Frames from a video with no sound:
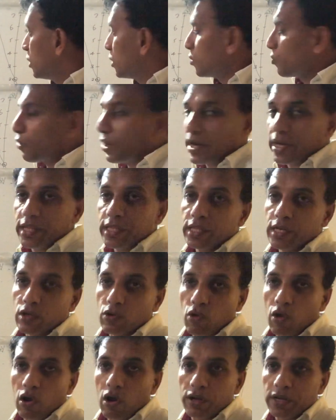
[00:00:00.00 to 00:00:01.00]
Write the
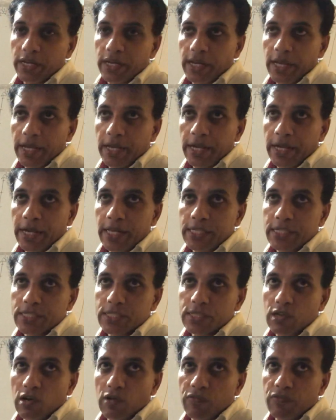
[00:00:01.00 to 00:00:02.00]

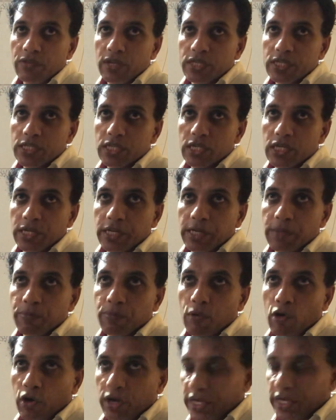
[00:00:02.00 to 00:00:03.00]
coordinates of the turning
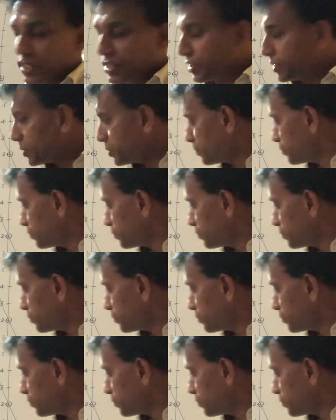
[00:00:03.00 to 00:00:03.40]
point.